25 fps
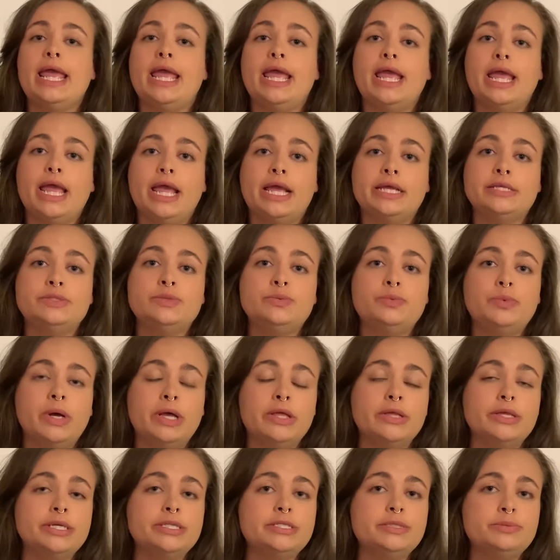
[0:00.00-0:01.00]
as well
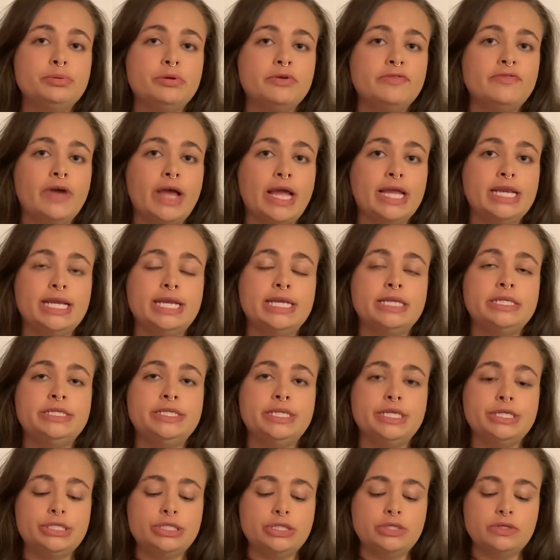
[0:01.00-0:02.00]
as provide
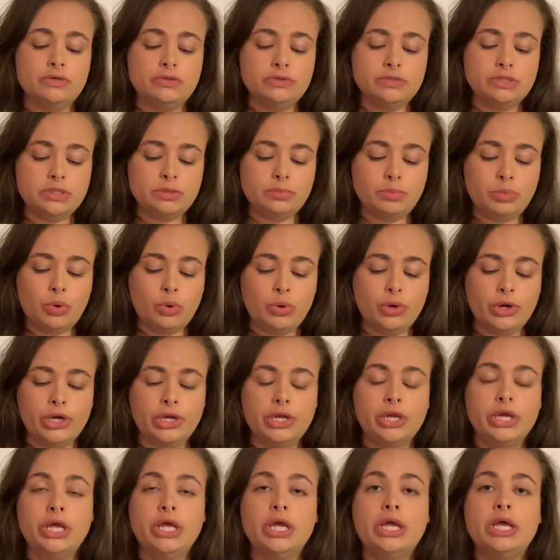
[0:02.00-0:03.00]
additional support
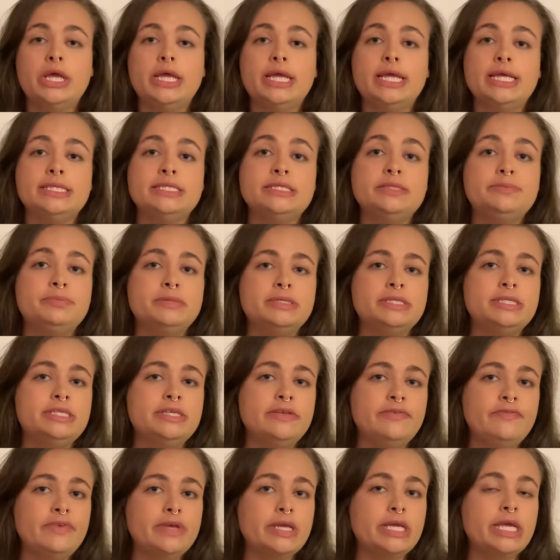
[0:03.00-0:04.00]
in
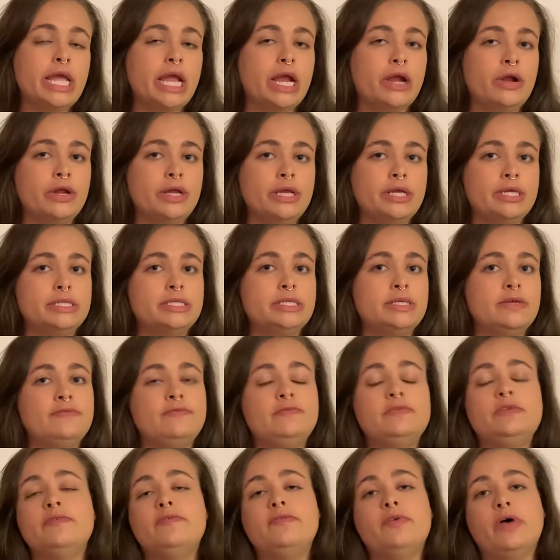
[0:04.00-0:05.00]
specific areas of
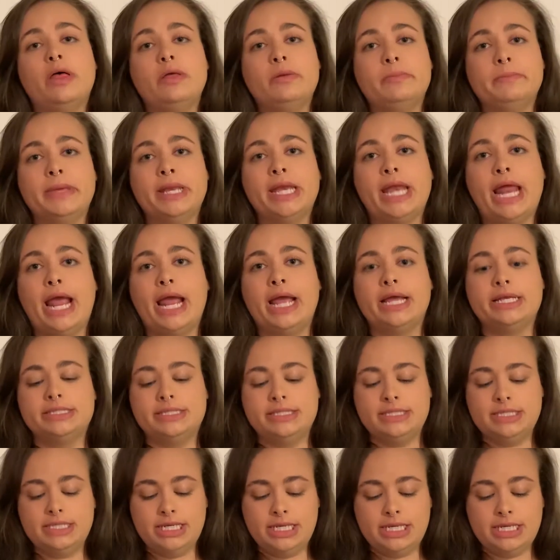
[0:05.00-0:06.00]
development as
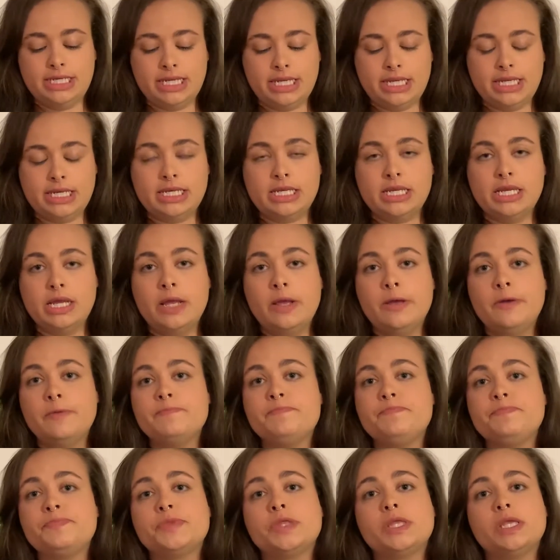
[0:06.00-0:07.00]
needed.
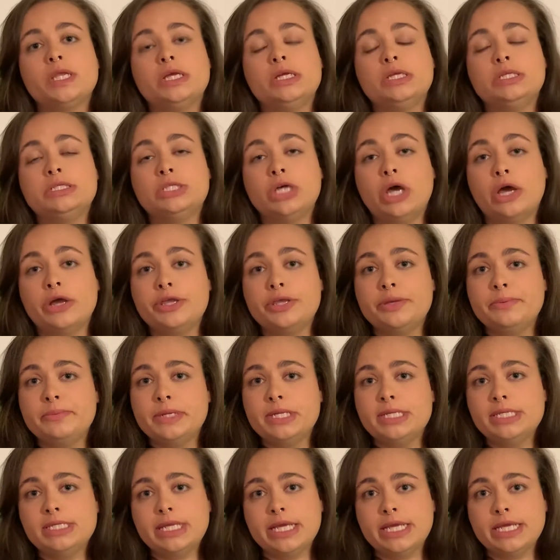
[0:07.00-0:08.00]

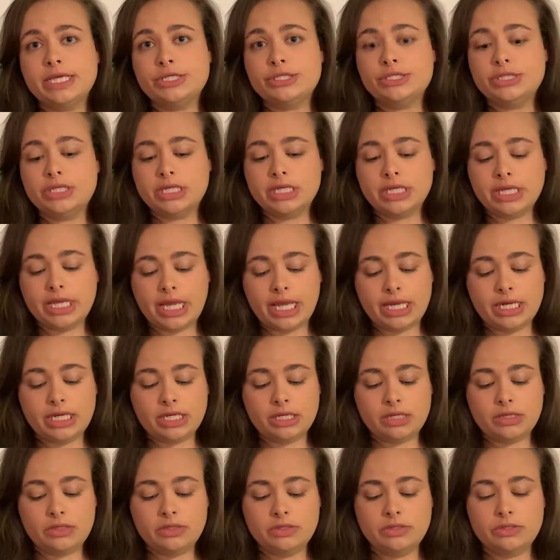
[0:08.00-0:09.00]
Documentation can
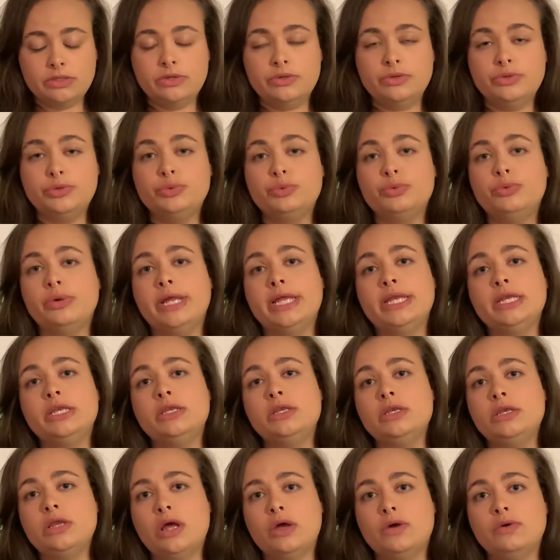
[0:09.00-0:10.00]
include written
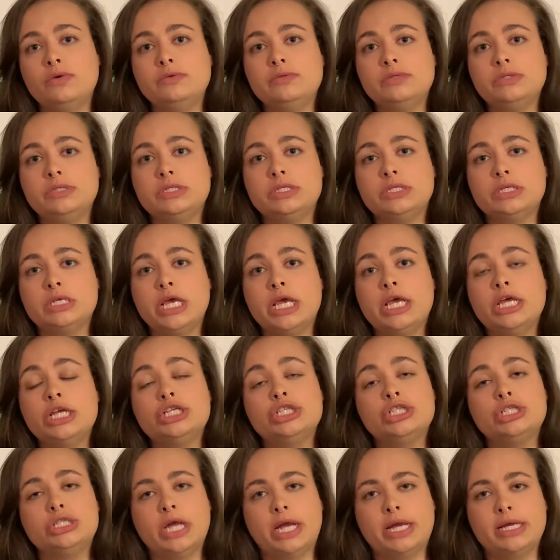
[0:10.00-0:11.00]
notes,
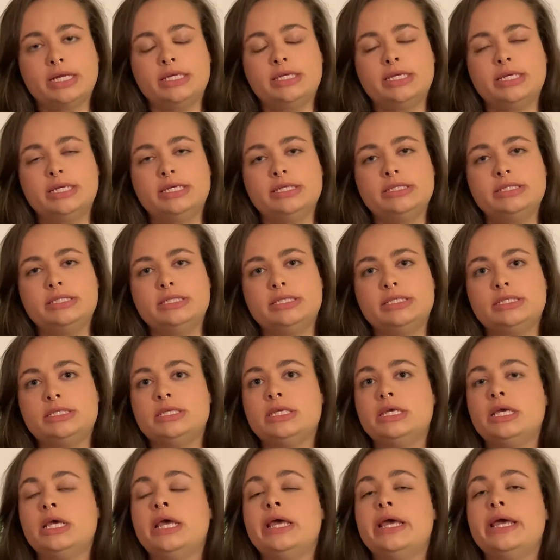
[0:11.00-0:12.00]
checklists,
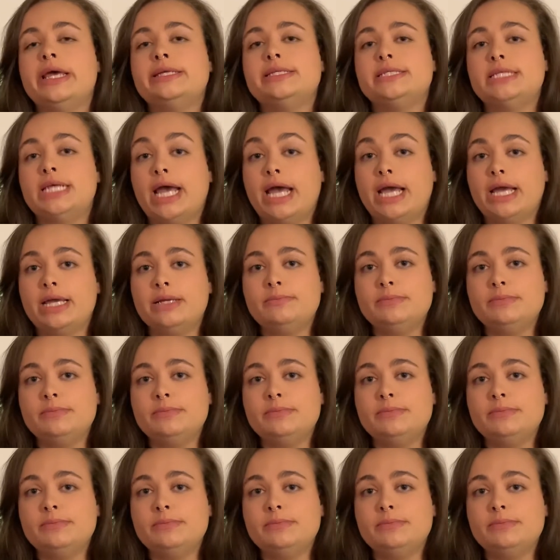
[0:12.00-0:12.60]
time